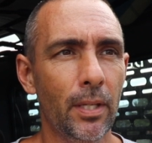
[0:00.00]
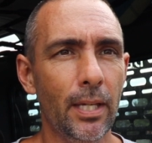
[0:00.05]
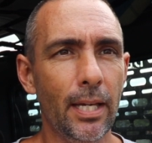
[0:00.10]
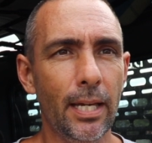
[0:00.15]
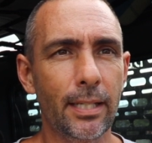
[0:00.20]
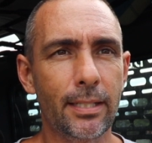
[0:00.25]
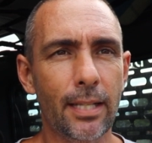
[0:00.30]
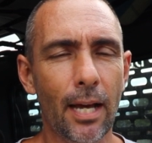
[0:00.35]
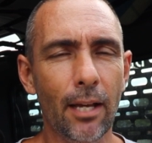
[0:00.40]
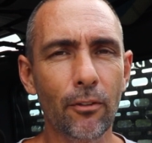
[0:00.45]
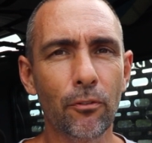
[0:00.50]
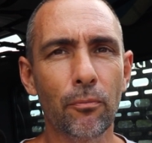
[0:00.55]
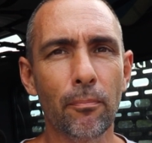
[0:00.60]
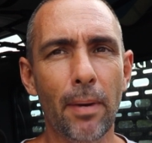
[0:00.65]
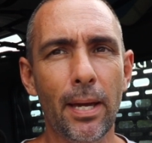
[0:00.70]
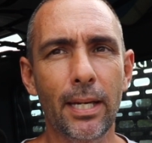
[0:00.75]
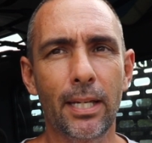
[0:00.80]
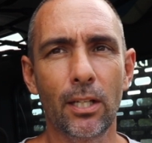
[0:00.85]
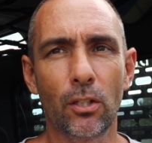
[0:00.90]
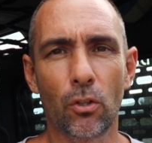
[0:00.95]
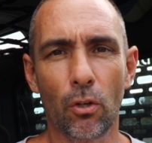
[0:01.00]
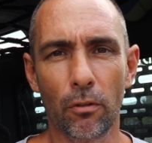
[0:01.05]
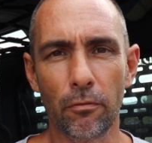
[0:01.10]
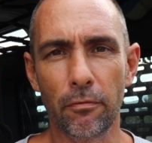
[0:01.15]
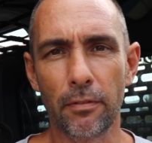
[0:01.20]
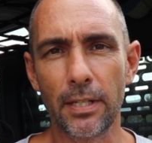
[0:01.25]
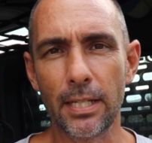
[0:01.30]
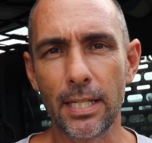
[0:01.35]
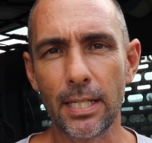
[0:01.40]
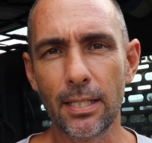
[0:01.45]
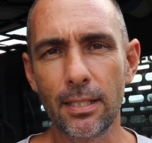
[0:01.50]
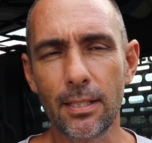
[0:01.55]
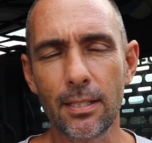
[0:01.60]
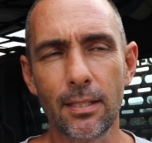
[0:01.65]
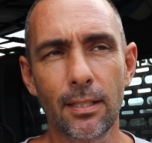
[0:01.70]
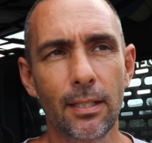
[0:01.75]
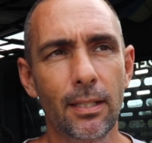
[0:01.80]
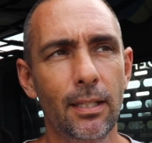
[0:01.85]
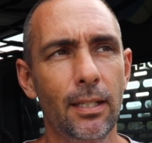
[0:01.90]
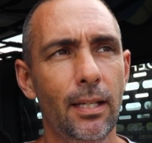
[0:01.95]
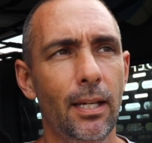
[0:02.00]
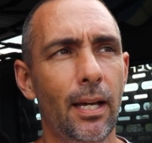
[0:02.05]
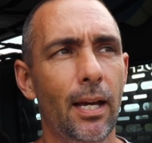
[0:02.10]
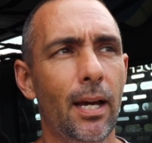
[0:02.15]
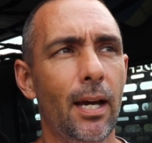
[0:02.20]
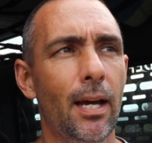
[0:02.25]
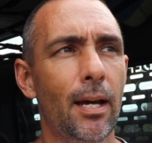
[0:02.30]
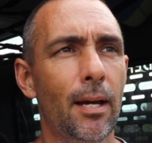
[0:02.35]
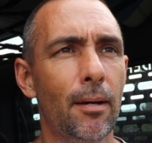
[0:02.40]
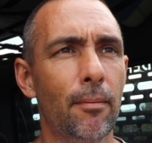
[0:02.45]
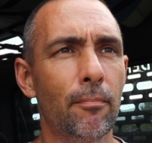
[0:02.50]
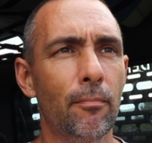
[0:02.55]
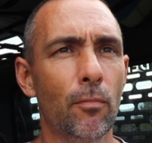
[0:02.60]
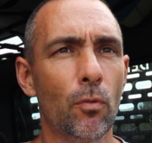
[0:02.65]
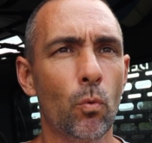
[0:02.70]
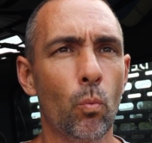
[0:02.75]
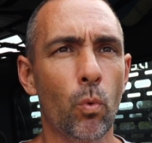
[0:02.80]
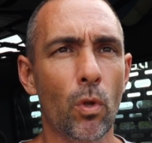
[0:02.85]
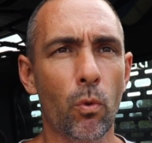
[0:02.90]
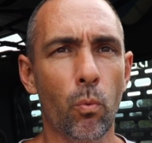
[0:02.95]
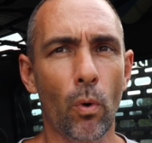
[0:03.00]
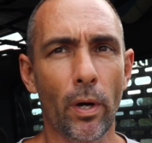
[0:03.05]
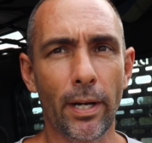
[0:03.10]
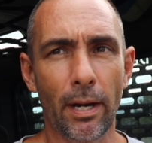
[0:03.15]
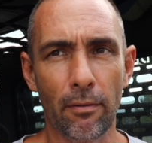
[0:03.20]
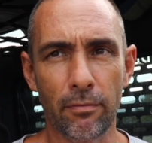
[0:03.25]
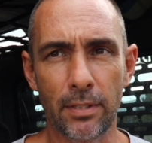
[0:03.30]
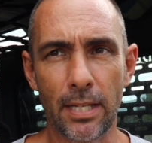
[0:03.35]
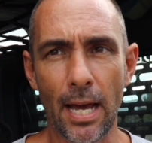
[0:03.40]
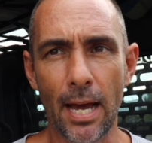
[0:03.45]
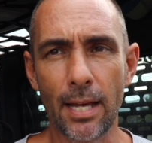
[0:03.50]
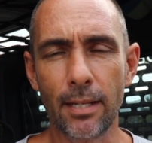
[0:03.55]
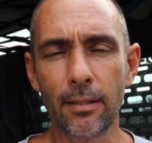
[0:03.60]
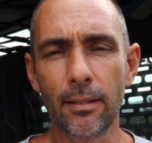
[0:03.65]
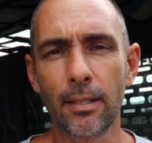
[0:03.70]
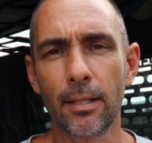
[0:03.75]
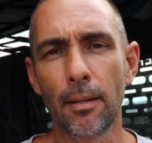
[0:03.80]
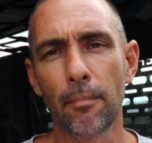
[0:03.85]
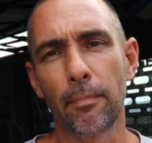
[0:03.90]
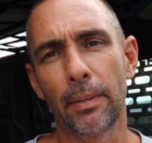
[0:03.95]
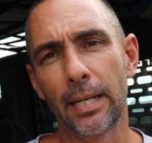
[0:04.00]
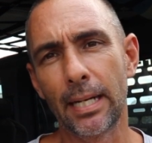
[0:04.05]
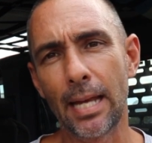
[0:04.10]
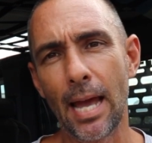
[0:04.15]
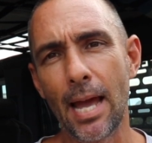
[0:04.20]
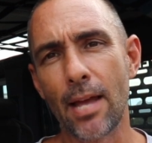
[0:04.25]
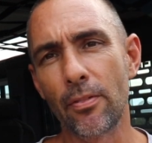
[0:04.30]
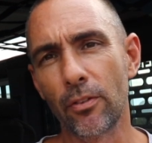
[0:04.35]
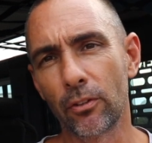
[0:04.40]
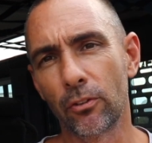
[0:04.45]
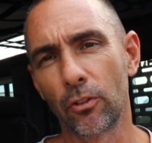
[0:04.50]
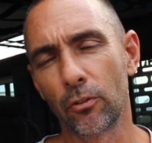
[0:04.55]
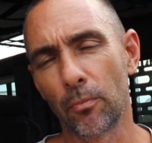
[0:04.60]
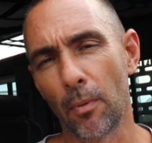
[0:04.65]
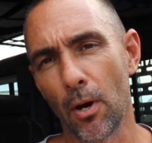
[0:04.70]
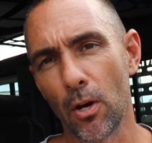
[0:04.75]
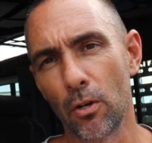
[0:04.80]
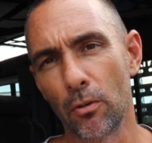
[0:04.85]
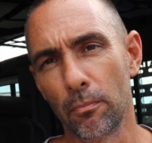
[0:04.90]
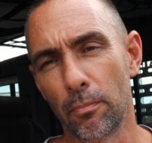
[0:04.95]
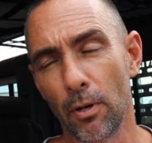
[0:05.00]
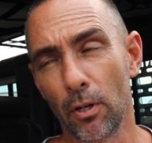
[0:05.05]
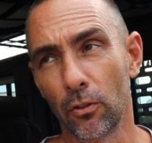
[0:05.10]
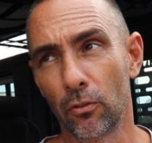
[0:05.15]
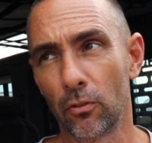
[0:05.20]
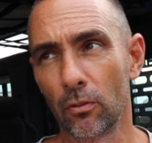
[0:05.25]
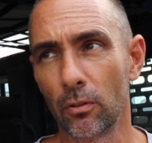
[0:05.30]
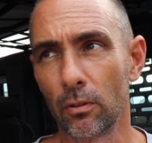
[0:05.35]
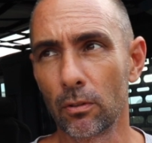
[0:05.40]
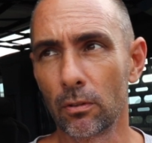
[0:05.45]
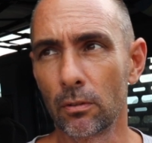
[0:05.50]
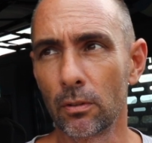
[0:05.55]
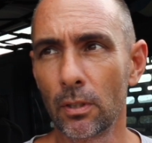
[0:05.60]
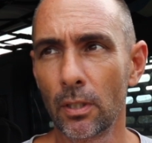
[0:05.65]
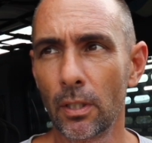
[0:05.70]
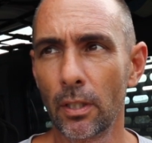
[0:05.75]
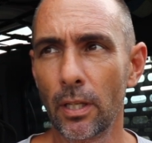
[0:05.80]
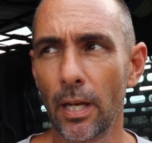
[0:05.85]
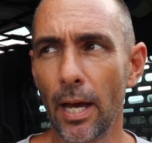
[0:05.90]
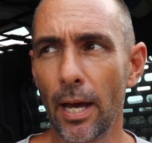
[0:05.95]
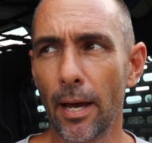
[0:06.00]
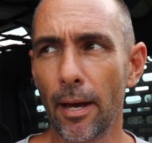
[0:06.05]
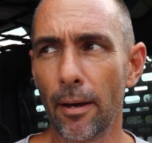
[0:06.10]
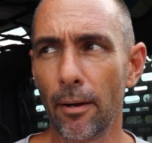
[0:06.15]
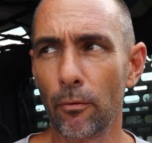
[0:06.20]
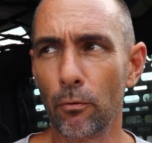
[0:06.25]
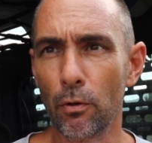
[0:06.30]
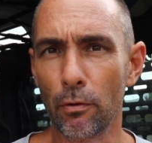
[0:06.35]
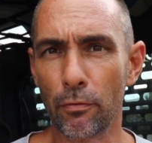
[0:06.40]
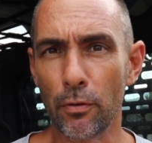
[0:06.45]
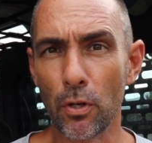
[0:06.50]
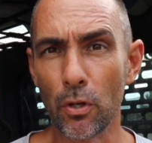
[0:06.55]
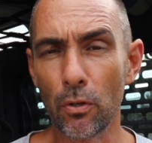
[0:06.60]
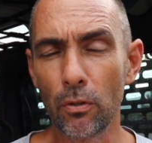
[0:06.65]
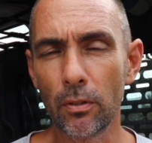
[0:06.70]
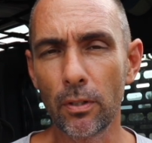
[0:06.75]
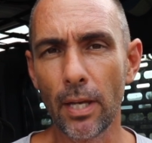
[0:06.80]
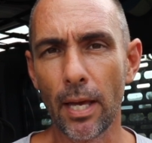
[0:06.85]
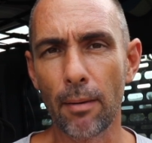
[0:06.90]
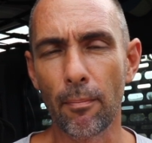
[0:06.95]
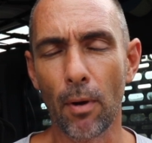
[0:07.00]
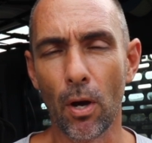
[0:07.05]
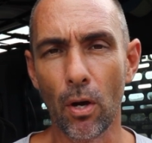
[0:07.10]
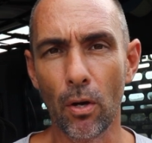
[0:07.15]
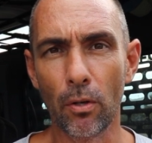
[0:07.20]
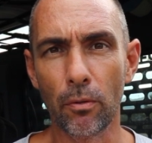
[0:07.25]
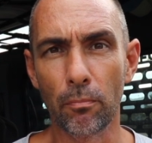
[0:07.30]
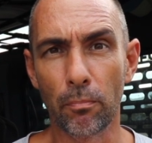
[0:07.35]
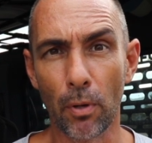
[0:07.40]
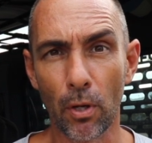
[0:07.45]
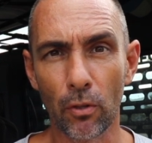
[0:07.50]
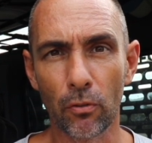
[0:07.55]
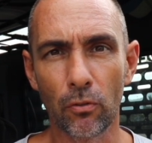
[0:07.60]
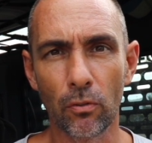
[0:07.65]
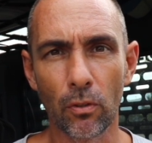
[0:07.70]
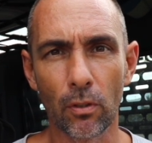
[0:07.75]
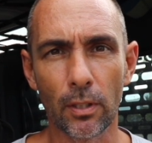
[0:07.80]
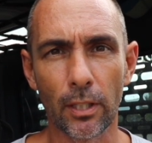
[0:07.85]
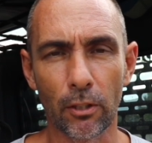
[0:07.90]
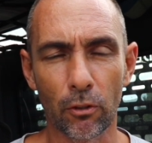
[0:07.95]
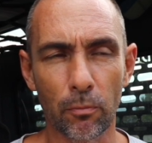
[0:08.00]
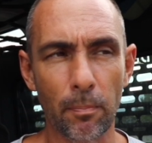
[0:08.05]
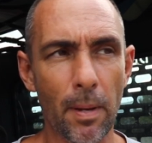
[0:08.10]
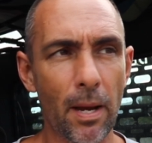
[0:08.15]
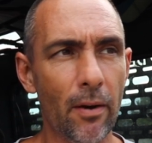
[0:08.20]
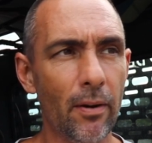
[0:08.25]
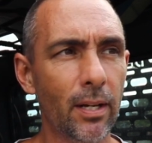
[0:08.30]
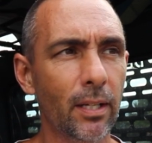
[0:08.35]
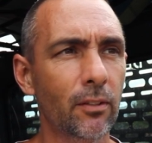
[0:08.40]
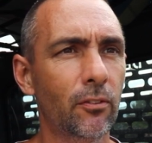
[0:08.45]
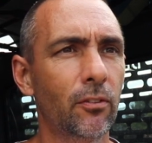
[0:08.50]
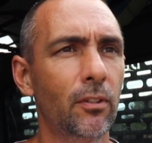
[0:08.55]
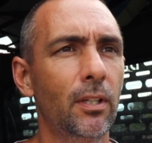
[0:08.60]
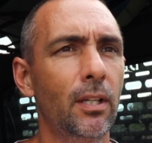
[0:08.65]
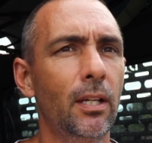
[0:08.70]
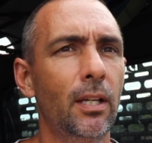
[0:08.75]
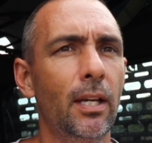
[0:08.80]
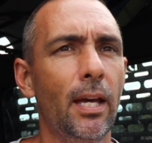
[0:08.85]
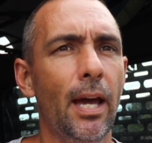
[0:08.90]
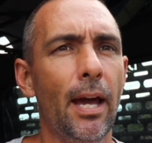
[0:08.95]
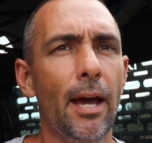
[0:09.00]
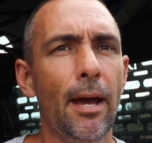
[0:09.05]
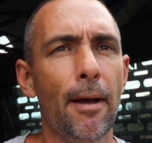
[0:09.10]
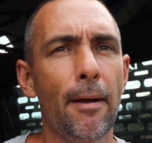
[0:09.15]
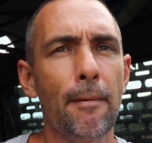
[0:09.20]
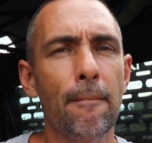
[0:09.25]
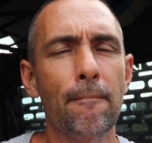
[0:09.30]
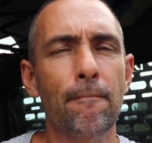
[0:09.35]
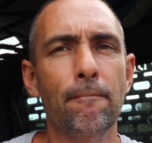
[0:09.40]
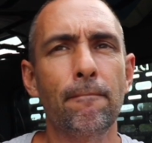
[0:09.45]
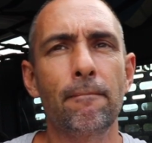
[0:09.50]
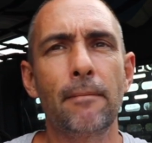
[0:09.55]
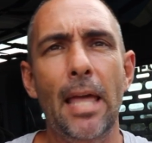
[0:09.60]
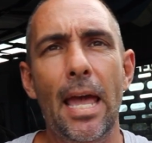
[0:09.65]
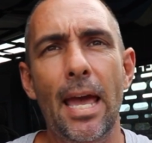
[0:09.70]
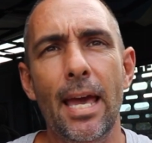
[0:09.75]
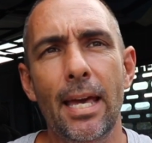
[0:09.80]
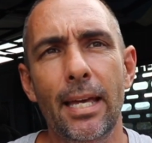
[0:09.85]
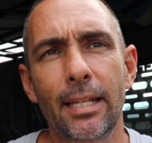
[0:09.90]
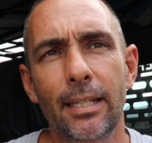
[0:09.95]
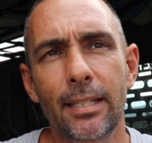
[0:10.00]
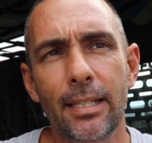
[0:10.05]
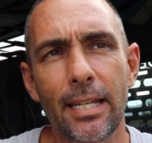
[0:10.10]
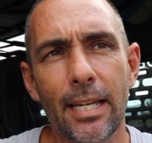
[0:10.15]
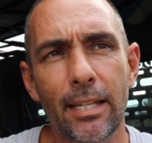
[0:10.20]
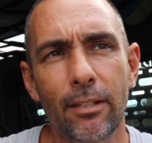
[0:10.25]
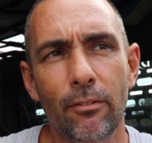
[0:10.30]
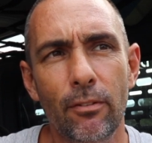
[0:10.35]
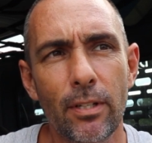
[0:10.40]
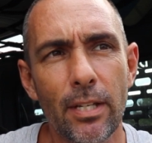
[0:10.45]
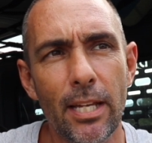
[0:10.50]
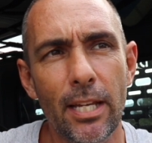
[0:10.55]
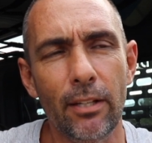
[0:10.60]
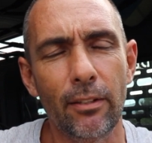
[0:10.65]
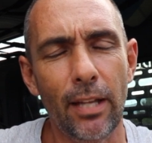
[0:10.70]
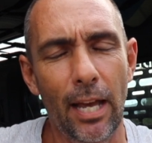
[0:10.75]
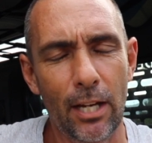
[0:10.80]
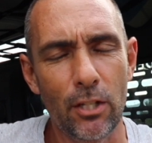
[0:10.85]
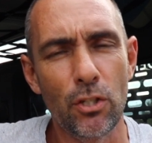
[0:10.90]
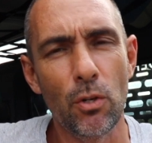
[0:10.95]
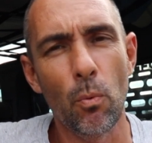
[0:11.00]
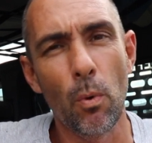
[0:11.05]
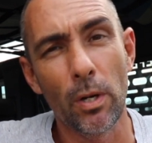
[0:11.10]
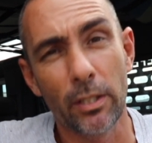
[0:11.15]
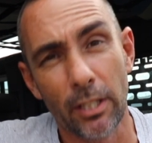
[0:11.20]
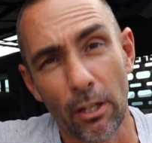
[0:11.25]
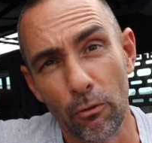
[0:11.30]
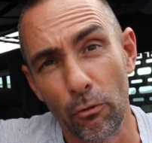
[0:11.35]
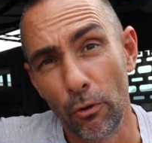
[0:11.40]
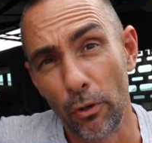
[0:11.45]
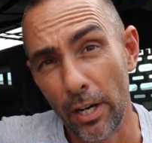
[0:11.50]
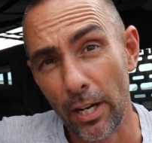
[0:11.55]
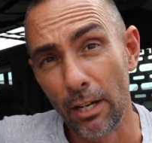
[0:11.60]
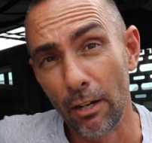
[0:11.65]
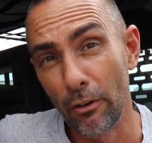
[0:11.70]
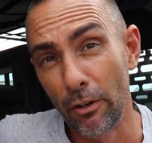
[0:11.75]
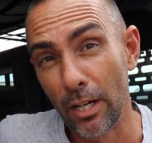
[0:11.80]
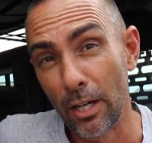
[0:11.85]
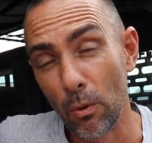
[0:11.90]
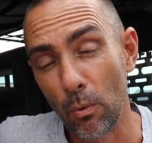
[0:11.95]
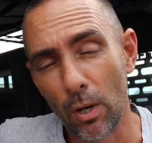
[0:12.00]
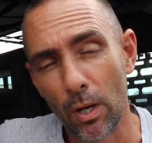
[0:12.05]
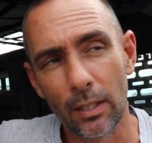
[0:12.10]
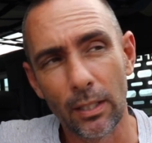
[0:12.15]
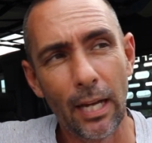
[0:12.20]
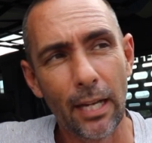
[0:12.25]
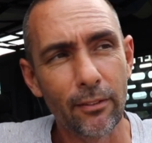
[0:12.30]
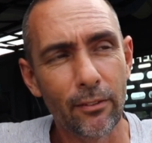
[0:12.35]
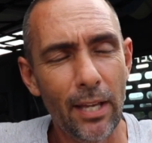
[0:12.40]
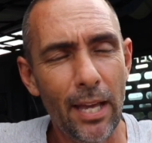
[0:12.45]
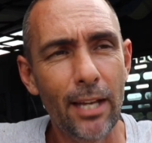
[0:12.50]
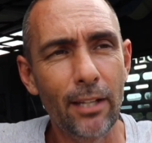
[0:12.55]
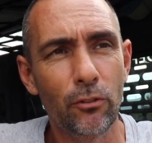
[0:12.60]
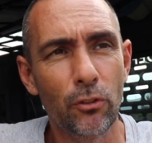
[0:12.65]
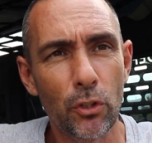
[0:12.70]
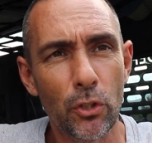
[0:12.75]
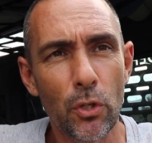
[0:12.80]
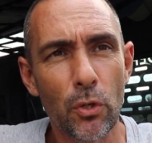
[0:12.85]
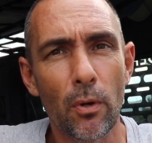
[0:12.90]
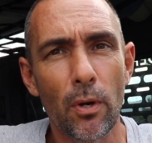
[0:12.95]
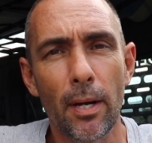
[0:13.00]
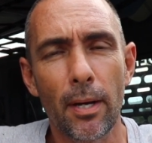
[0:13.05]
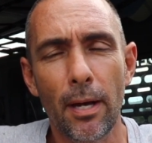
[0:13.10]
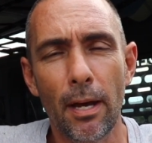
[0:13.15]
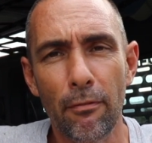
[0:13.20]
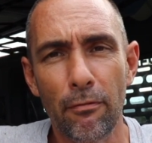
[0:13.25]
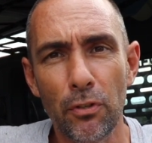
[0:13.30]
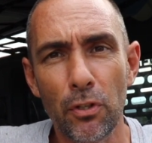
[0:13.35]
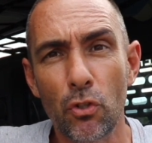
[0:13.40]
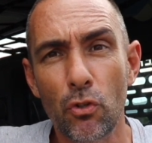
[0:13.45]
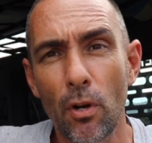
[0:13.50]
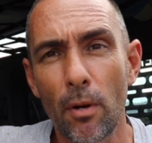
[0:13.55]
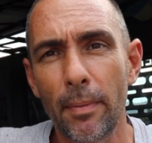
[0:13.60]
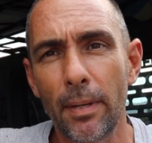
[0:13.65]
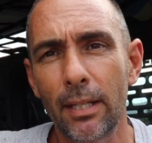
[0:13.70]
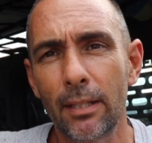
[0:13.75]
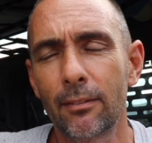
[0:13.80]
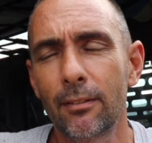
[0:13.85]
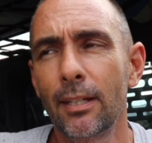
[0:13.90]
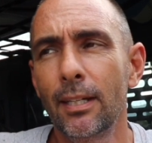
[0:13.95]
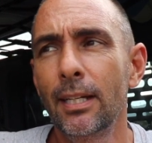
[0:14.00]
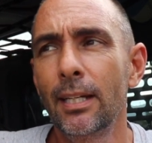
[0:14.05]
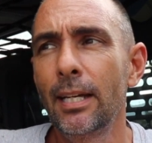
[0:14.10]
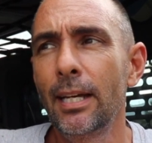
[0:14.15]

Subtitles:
it does make it convenient with what I've done, but again, this is my own personal review and my own personal experience. And it actually worked out really, really well. I had to do a few trimmings.